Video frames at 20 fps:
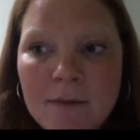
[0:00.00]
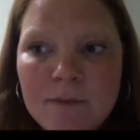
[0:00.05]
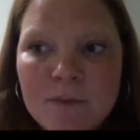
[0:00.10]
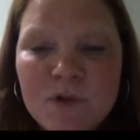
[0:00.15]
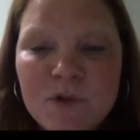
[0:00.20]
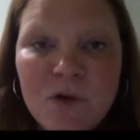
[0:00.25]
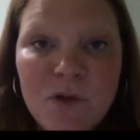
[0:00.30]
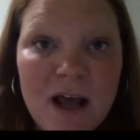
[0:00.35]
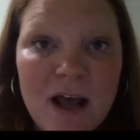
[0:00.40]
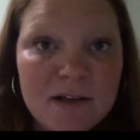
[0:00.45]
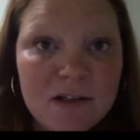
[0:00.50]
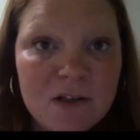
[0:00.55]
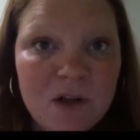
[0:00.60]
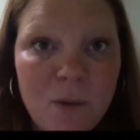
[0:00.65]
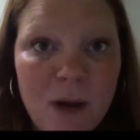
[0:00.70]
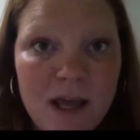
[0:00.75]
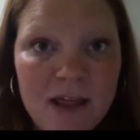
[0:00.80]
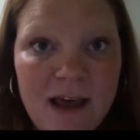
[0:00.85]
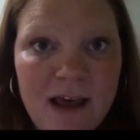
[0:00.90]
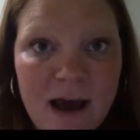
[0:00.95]
So that's
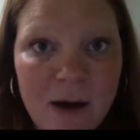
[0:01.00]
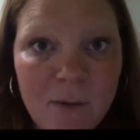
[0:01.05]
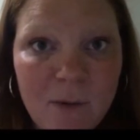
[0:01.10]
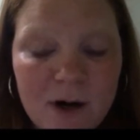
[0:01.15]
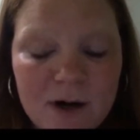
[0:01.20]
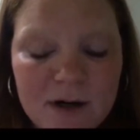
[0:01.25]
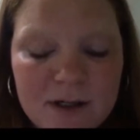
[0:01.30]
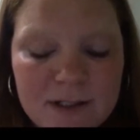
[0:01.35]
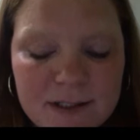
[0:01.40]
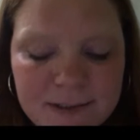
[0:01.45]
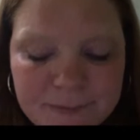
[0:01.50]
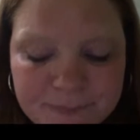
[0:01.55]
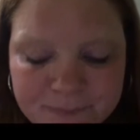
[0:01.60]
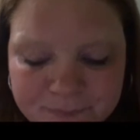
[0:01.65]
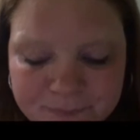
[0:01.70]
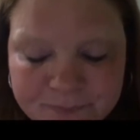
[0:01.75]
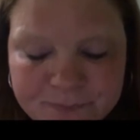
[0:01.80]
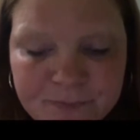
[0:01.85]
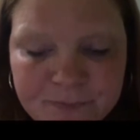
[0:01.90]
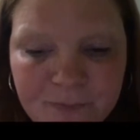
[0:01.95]
the way that works.
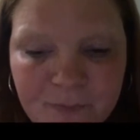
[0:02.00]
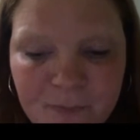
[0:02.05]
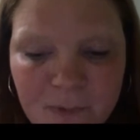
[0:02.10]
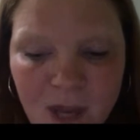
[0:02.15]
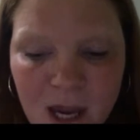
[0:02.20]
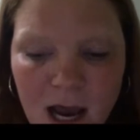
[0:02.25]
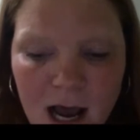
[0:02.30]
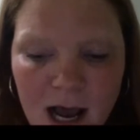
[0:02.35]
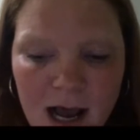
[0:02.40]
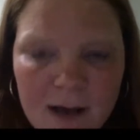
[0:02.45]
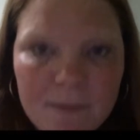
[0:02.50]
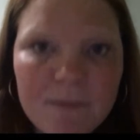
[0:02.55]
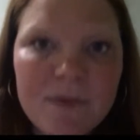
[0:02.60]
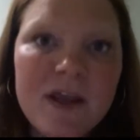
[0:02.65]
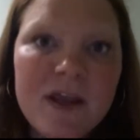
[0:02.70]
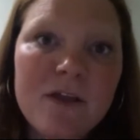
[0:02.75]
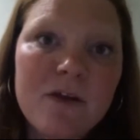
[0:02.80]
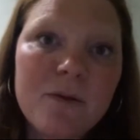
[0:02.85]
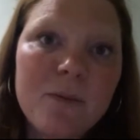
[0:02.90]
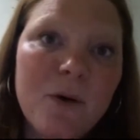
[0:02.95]

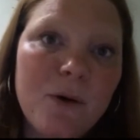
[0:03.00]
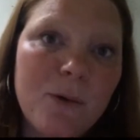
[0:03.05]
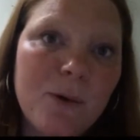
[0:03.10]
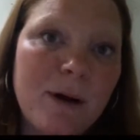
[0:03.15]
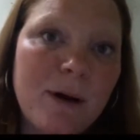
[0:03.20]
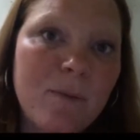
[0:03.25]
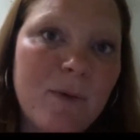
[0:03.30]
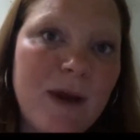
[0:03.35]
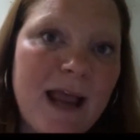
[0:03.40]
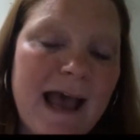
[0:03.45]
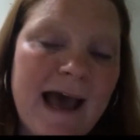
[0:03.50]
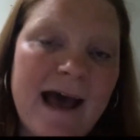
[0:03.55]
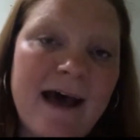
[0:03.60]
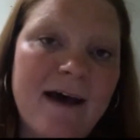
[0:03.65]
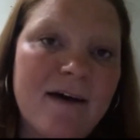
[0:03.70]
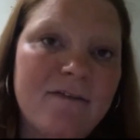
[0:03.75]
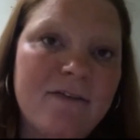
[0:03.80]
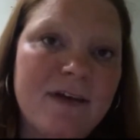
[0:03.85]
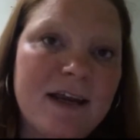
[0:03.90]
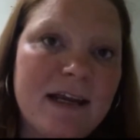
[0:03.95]
The other program we
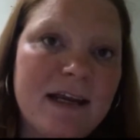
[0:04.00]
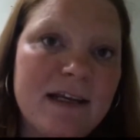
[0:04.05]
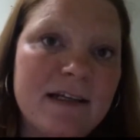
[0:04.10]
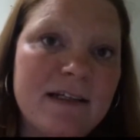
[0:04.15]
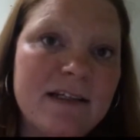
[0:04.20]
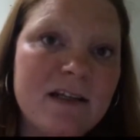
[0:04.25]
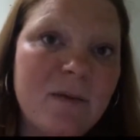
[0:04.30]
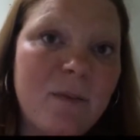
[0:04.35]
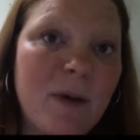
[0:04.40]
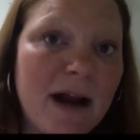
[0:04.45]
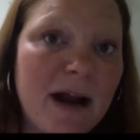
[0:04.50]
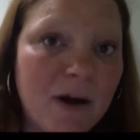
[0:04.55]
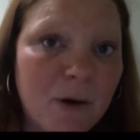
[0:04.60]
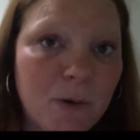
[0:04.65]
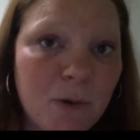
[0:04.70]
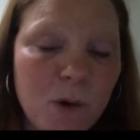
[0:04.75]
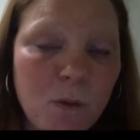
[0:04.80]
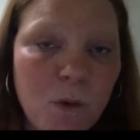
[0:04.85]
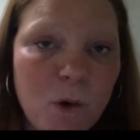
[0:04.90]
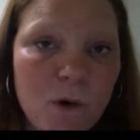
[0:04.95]
have is the
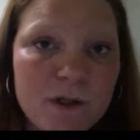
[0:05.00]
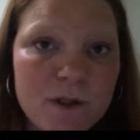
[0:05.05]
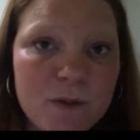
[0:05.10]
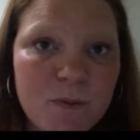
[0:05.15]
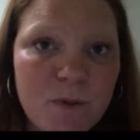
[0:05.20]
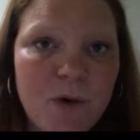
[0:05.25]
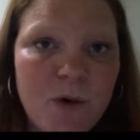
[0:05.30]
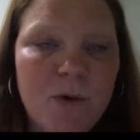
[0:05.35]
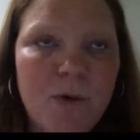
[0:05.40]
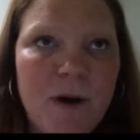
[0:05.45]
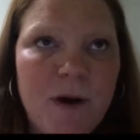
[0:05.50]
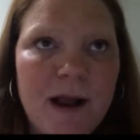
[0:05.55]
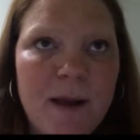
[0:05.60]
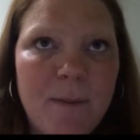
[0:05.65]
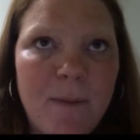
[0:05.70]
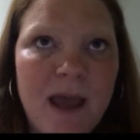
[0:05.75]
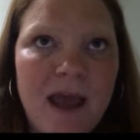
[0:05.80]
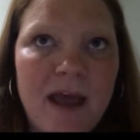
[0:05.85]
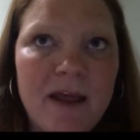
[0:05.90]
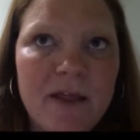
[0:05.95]
Buyer Rewards
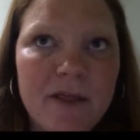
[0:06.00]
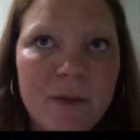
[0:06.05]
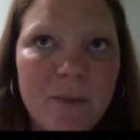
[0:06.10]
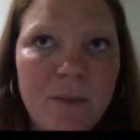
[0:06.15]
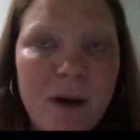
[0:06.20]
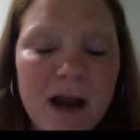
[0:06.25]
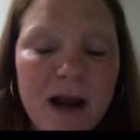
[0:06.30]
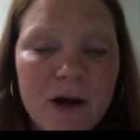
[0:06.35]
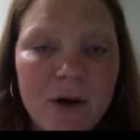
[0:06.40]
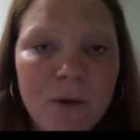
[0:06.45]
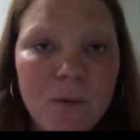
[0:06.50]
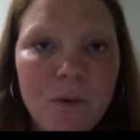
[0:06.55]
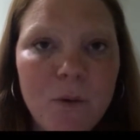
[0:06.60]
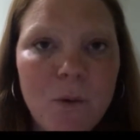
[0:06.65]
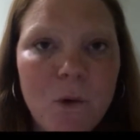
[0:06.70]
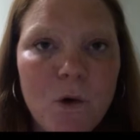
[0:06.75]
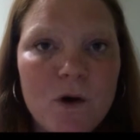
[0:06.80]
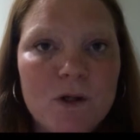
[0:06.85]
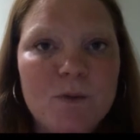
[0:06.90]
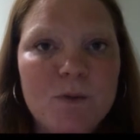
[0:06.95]
Program, and the Buyer
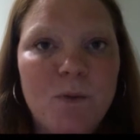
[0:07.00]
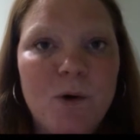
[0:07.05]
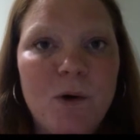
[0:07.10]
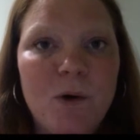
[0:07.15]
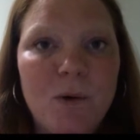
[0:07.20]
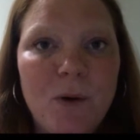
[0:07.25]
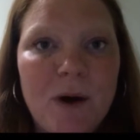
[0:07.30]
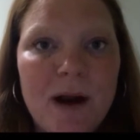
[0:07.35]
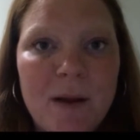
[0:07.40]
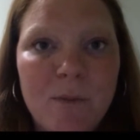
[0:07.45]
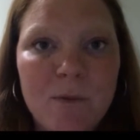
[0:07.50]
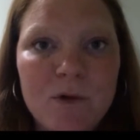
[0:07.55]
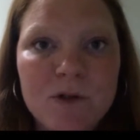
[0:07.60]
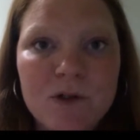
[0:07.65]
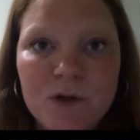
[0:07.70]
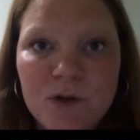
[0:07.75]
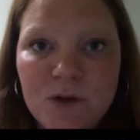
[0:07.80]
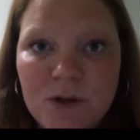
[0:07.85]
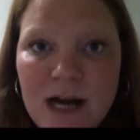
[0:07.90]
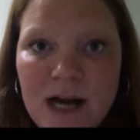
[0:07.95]
Rewards Program was
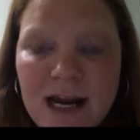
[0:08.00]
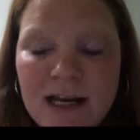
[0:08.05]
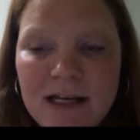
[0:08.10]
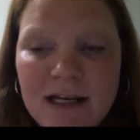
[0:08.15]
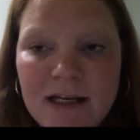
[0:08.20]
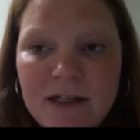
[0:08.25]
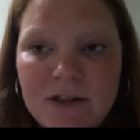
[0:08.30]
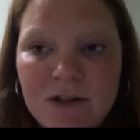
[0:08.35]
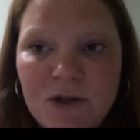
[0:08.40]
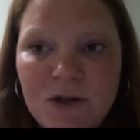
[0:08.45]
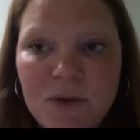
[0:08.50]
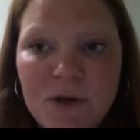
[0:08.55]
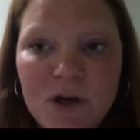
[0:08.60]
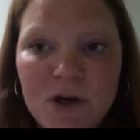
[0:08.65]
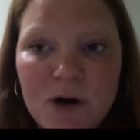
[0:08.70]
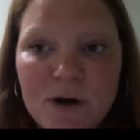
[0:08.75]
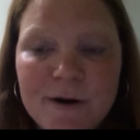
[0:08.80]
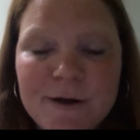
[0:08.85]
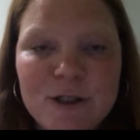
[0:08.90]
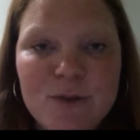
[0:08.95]
created to
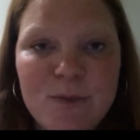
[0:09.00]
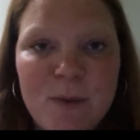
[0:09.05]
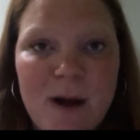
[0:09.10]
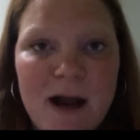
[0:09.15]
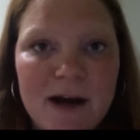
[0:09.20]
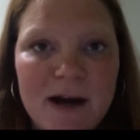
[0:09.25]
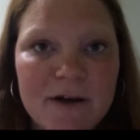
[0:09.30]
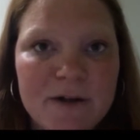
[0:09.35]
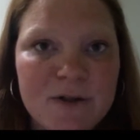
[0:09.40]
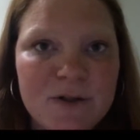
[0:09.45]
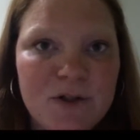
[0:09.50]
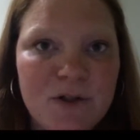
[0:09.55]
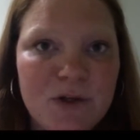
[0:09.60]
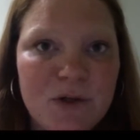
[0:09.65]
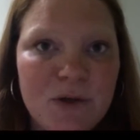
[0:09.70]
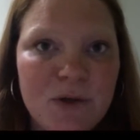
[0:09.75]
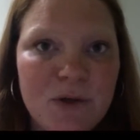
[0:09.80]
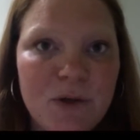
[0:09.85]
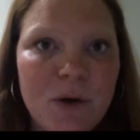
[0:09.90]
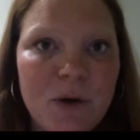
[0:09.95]
encourage buyers
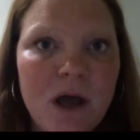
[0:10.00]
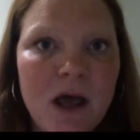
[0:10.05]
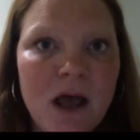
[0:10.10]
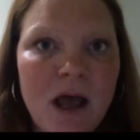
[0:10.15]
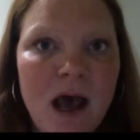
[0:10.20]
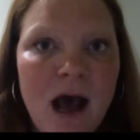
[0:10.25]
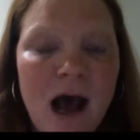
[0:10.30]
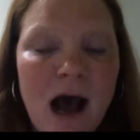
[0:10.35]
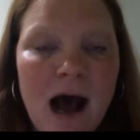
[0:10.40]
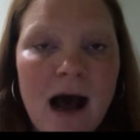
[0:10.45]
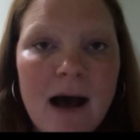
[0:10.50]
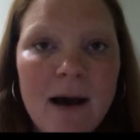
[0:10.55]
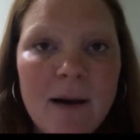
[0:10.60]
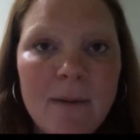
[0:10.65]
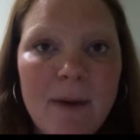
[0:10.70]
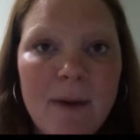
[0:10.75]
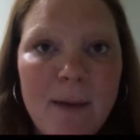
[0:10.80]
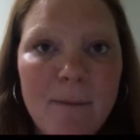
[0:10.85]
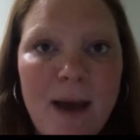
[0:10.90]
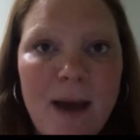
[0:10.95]
to
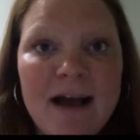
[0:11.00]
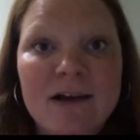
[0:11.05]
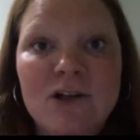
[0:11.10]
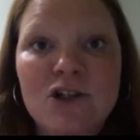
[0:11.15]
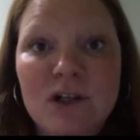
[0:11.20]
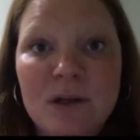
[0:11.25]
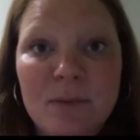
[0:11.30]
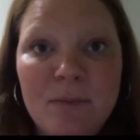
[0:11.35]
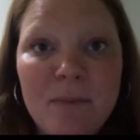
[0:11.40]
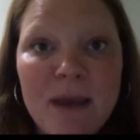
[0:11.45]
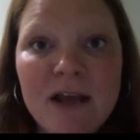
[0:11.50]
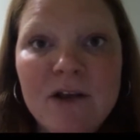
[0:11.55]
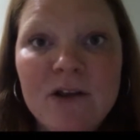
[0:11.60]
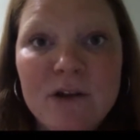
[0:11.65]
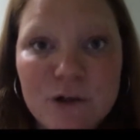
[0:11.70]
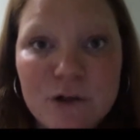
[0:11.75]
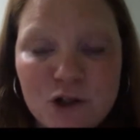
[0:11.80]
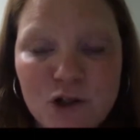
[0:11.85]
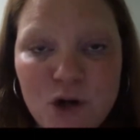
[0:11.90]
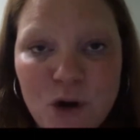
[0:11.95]
actually make
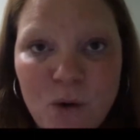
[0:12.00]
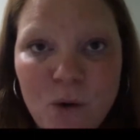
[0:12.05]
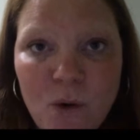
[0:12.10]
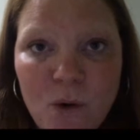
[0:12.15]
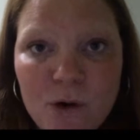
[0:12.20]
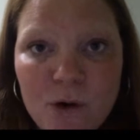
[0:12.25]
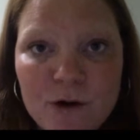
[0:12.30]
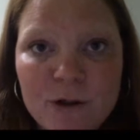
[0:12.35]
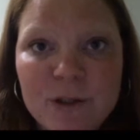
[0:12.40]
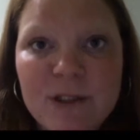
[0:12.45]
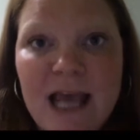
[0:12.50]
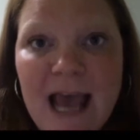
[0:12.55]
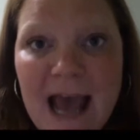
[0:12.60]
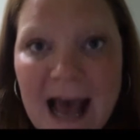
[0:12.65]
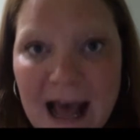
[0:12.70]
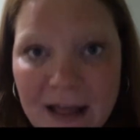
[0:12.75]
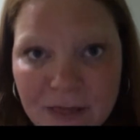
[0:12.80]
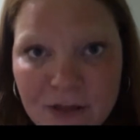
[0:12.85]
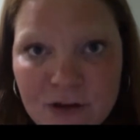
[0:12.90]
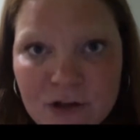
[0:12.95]
their show orders
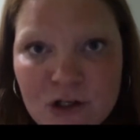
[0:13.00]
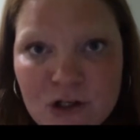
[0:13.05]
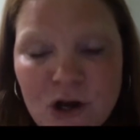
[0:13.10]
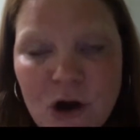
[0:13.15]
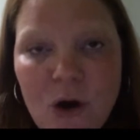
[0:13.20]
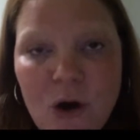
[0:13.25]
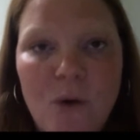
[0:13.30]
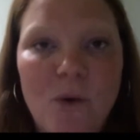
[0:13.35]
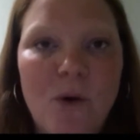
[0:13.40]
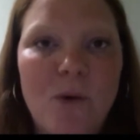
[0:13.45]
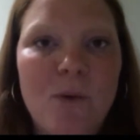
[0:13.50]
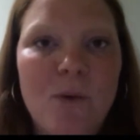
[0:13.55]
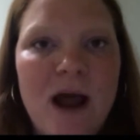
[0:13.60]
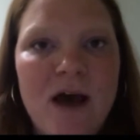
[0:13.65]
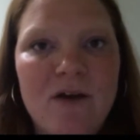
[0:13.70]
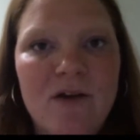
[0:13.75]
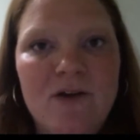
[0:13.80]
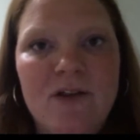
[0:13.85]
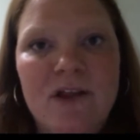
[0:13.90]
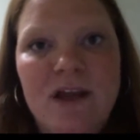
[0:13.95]
at the show
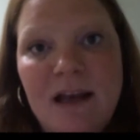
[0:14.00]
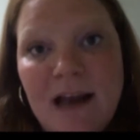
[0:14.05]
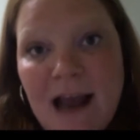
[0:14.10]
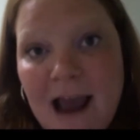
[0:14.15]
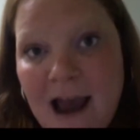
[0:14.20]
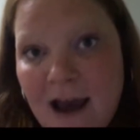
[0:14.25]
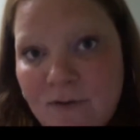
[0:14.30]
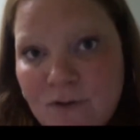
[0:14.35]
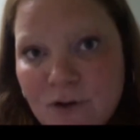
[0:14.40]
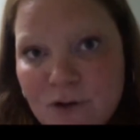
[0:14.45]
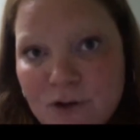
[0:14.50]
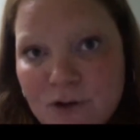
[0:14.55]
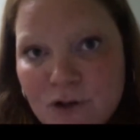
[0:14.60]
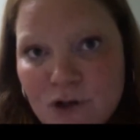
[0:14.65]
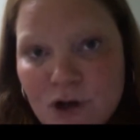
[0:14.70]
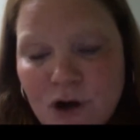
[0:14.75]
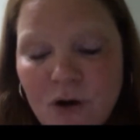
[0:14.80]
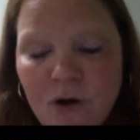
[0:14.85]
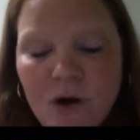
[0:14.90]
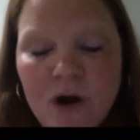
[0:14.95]
rather than after the
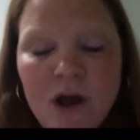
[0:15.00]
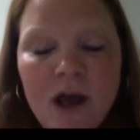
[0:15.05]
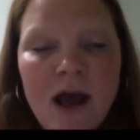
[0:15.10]
show.